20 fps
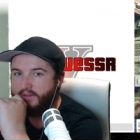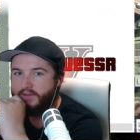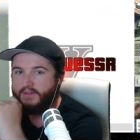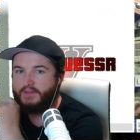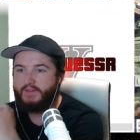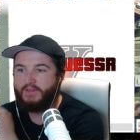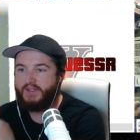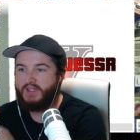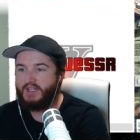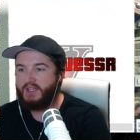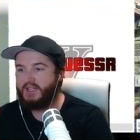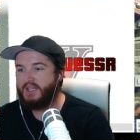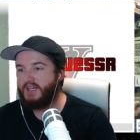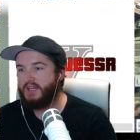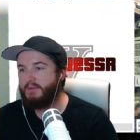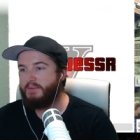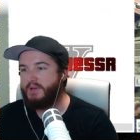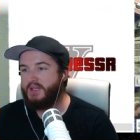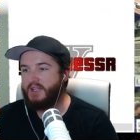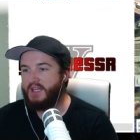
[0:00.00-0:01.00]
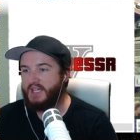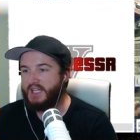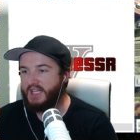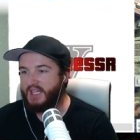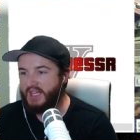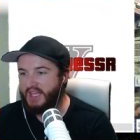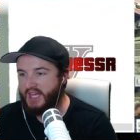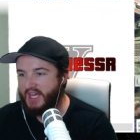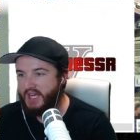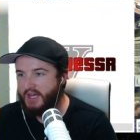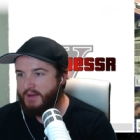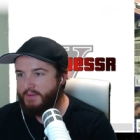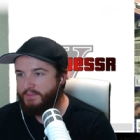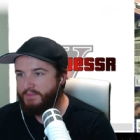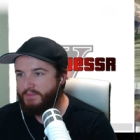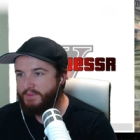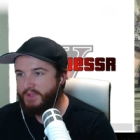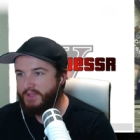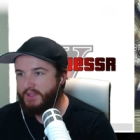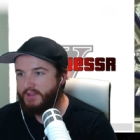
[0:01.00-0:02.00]
So you'd think it'd be like there,
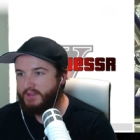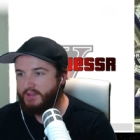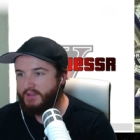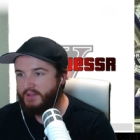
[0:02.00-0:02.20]
but